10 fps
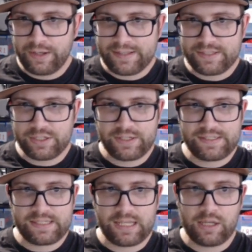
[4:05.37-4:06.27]
guys so you can
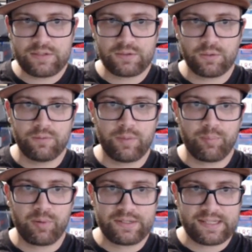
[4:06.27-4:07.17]
see sort of the
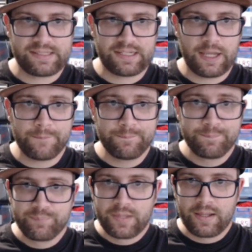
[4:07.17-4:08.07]
process again.
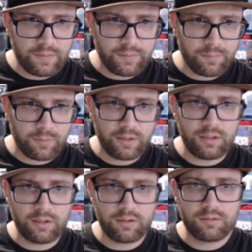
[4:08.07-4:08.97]
This one here.